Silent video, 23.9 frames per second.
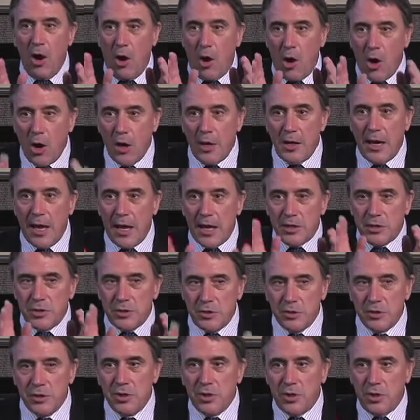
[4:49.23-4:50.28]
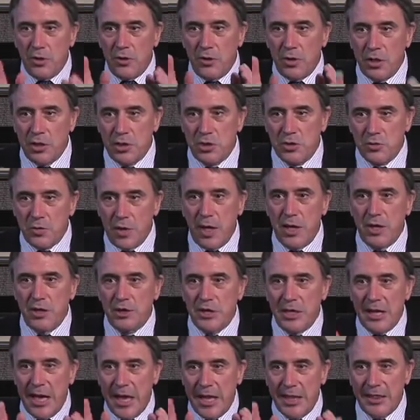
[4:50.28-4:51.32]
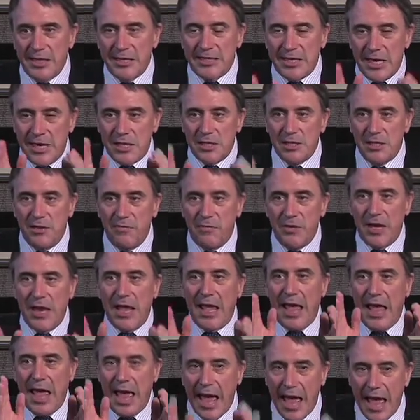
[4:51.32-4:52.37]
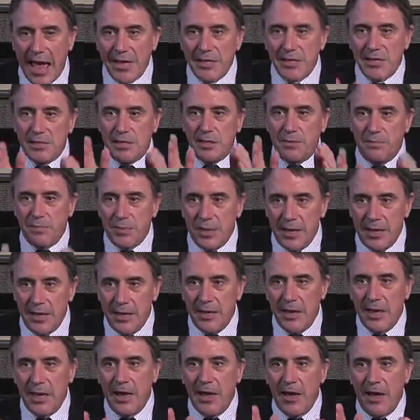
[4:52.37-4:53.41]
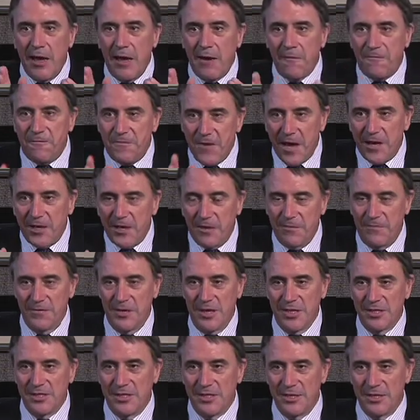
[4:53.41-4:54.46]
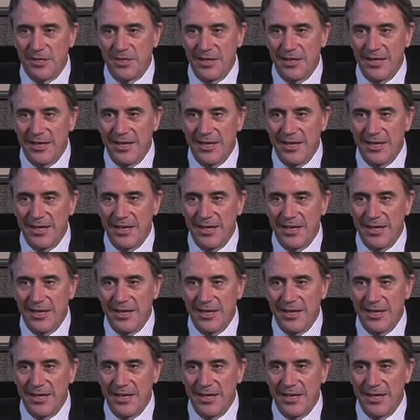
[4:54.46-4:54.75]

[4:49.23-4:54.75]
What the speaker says: Our national security strategy, the test of it has to be effectiveness.